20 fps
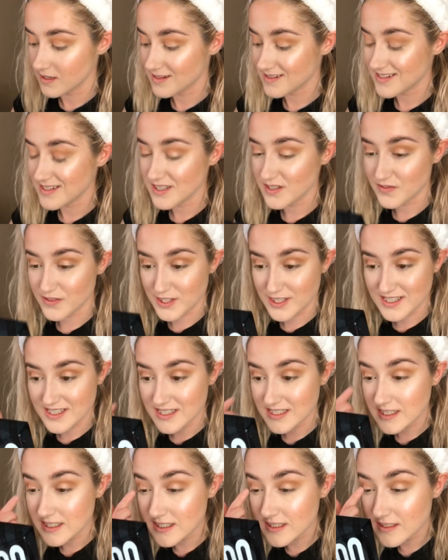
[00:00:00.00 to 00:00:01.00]
Nice for
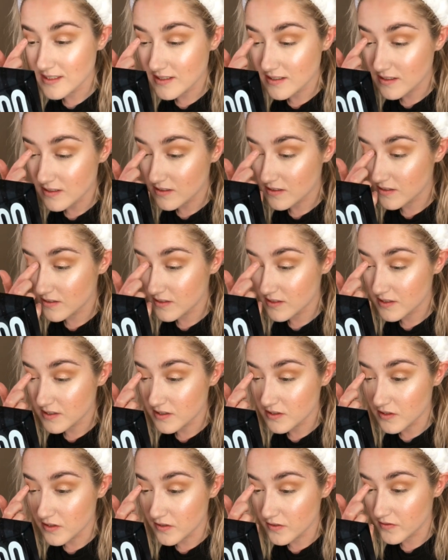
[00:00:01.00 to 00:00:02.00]
sitting on the
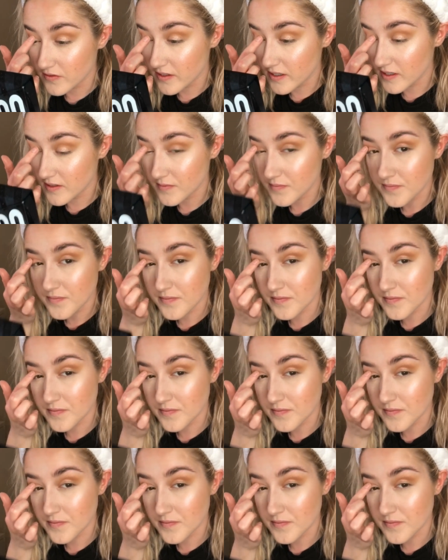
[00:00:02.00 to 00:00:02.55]
sofa.